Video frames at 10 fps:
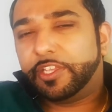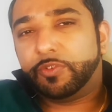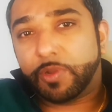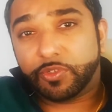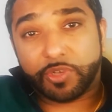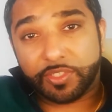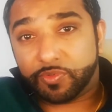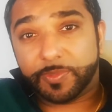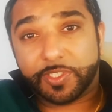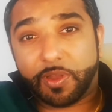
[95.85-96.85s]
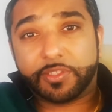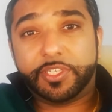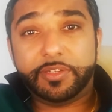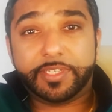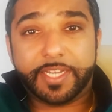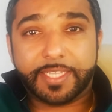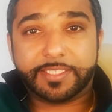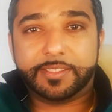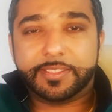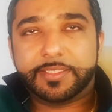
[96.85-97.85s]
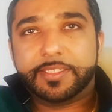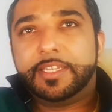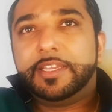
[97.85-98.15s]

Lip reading: your own Transformers cartoon, in essence.